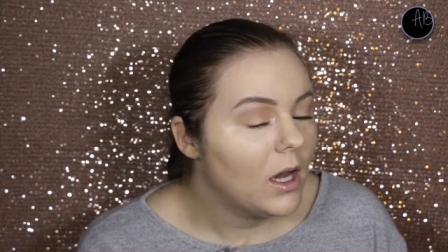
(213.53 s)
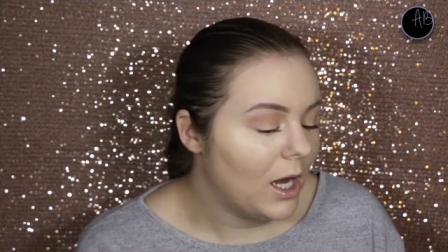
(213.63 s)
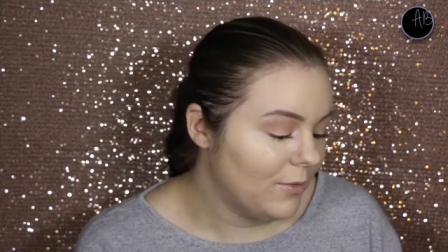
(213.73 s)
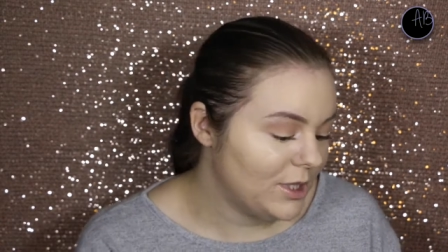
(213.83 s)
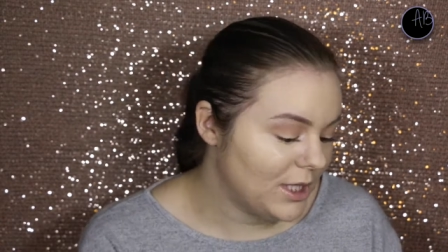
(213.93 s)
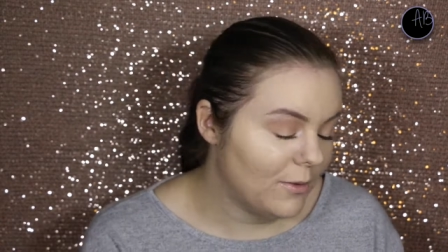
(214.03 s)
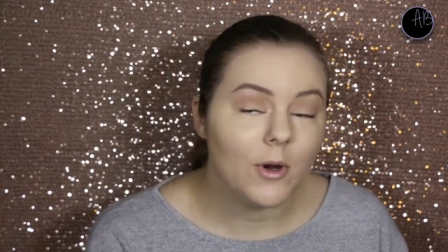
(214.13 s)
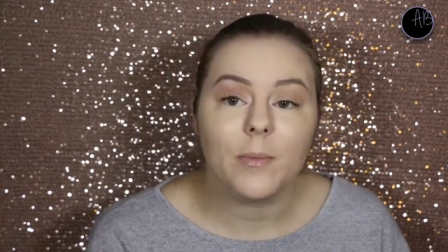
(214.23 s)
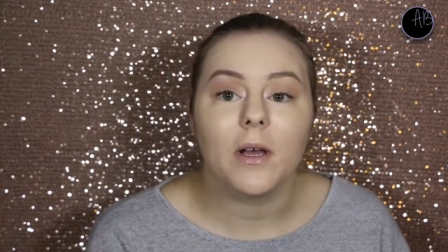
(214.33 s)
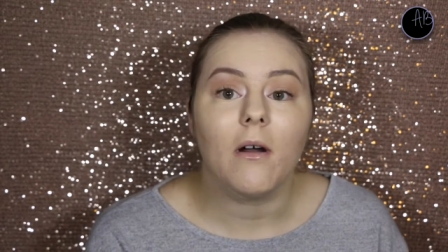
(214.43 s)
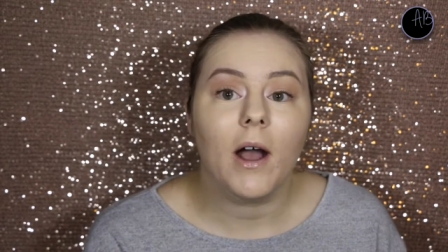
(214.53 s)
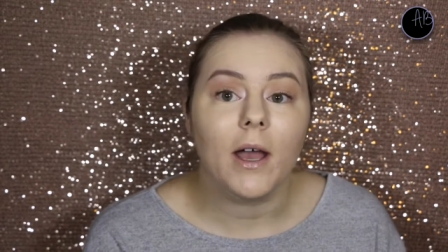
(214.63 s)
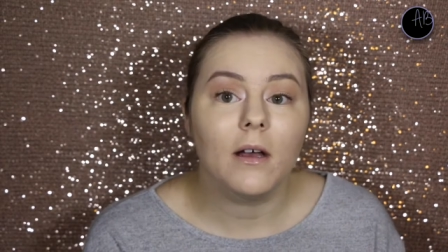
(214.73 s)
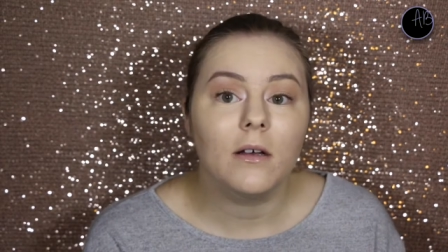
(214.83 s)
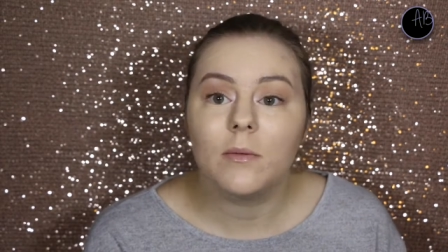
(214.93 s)
I wish they were a bit
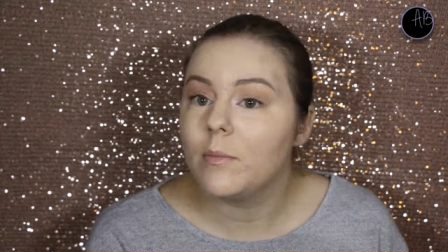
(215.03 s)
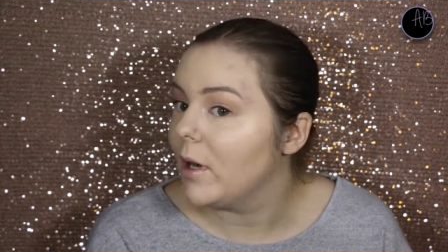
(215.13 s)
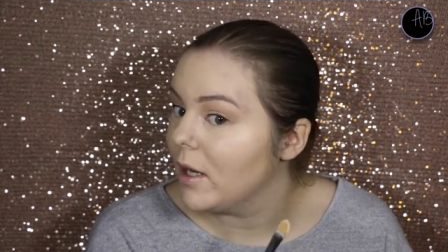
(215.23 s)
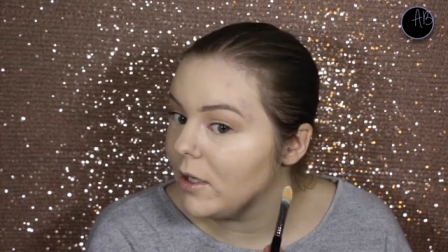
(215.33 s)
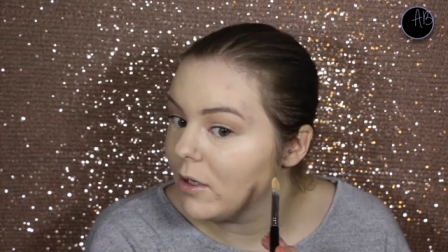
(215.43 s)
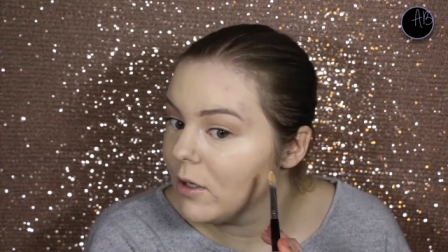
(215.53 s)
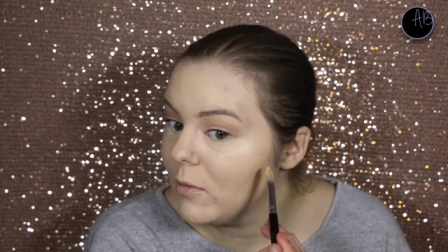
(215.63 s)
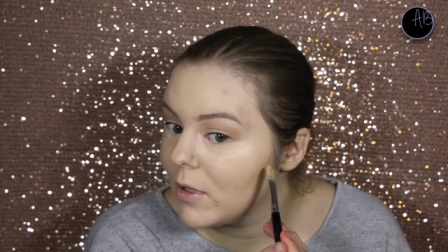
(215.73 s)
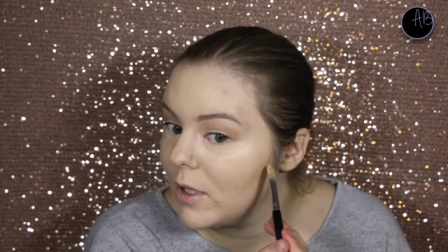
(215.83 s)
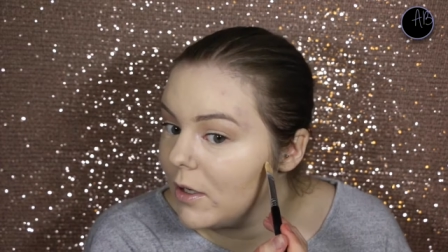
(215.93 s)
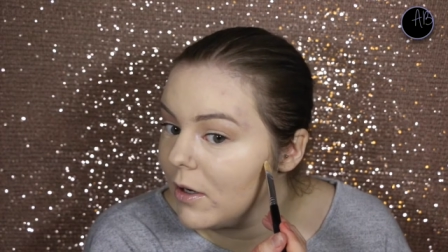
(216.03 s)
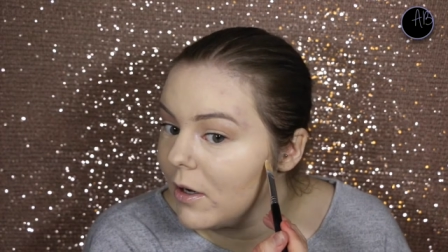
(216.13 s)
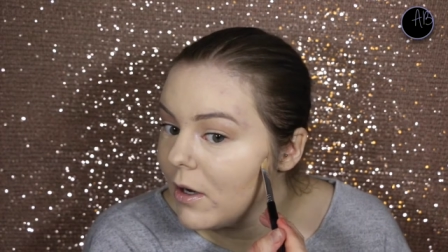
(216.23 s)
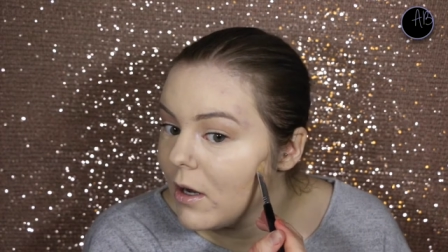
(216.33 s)
higher, but you know, what can you do?